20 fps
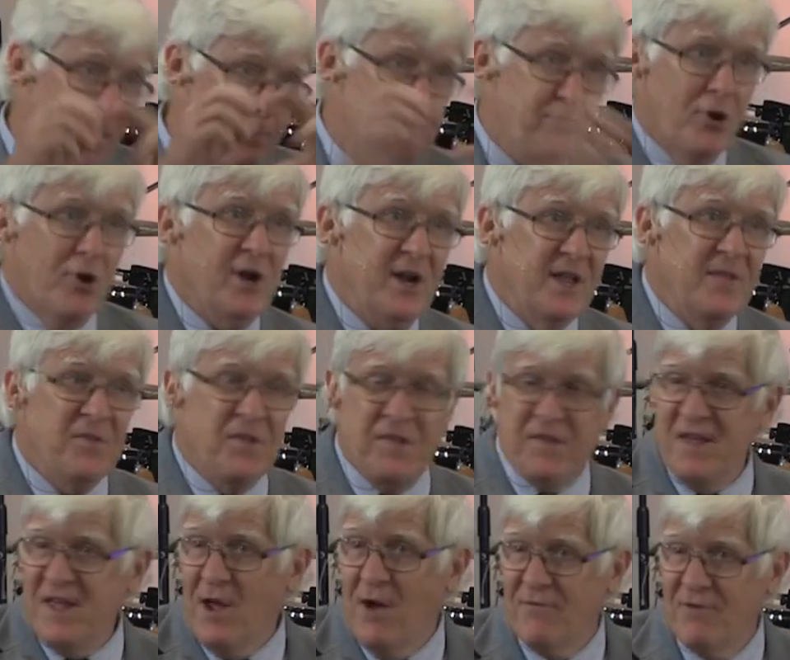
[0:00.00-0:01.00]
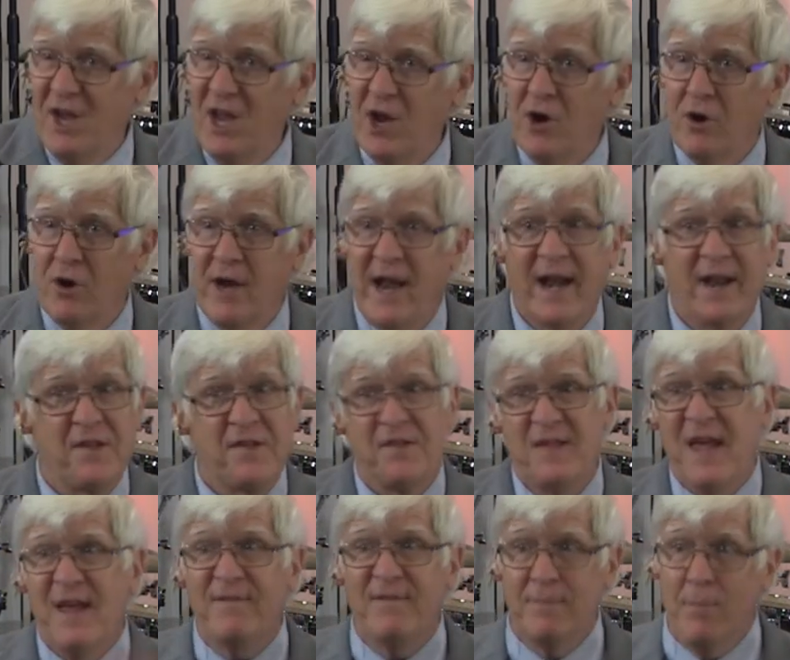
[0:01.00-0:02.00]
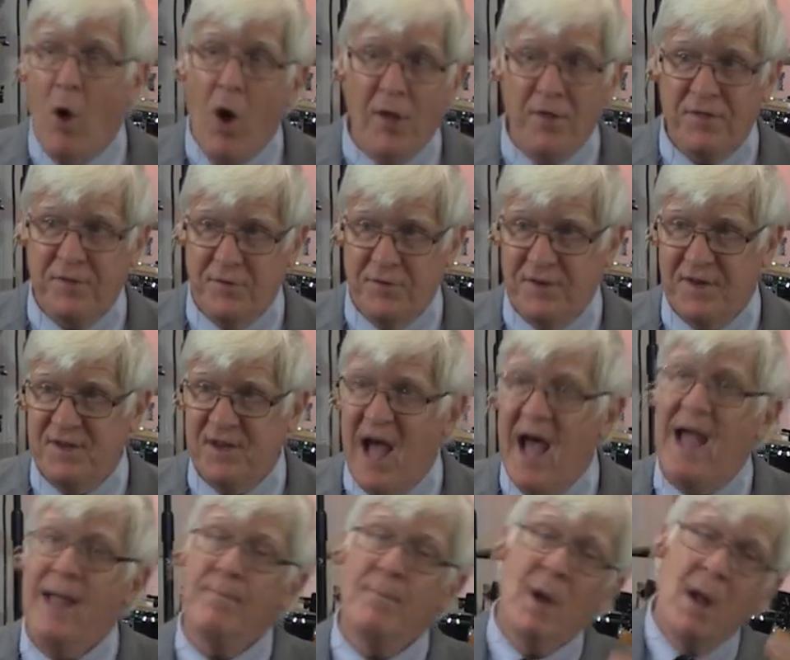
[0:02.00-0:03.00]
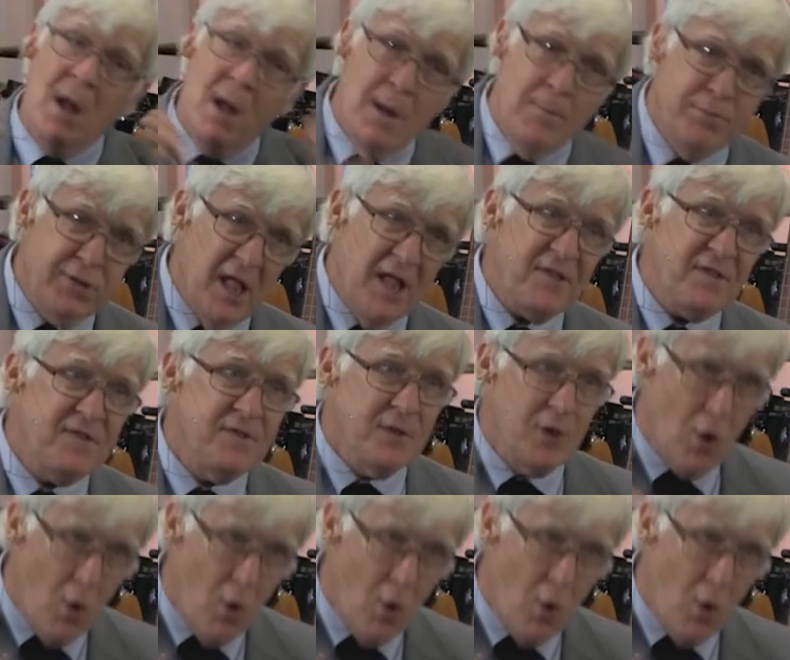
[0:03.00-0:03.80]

and put it in the sea over here, and it saved him all sorts of time. Plus,